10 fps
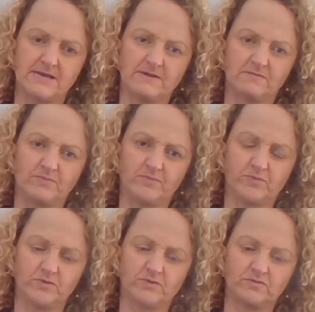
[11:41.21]
And
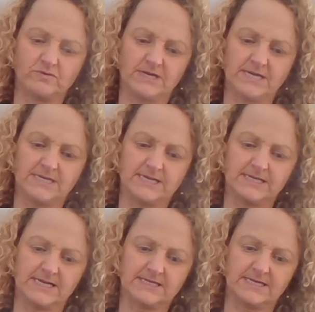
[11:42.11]
boil, glug,
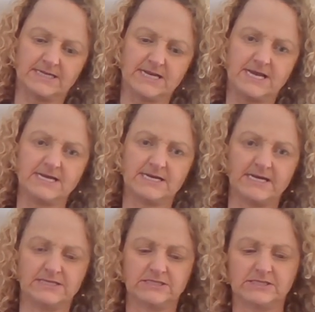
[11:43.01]

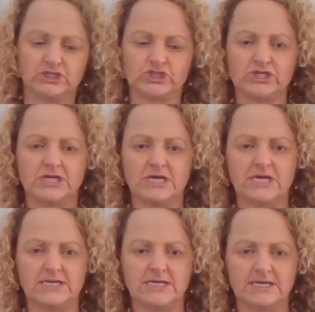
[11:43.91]
and just
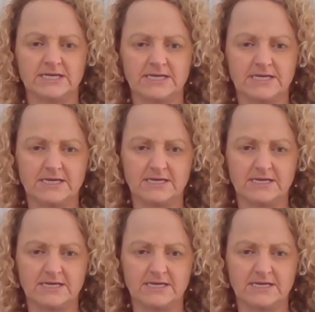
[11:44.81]
gently